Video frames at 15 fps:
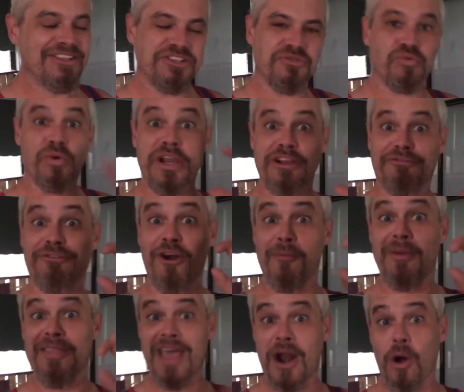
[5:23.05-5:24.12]
just
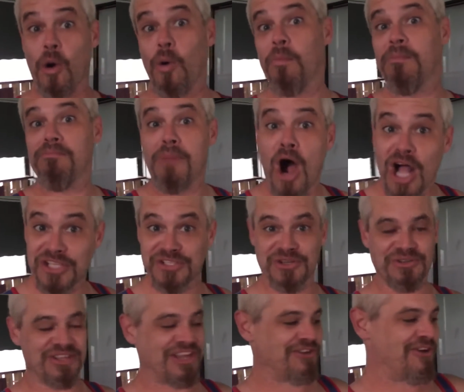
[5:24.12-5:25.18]
reaffirming that whole
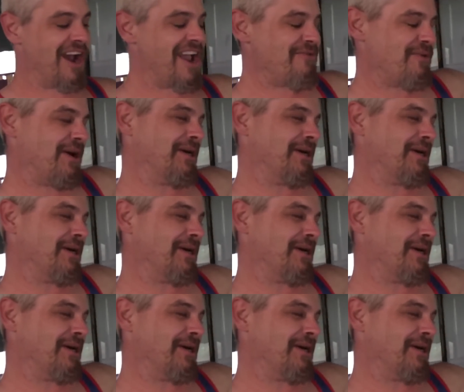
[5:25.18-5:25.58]
monster thing, right?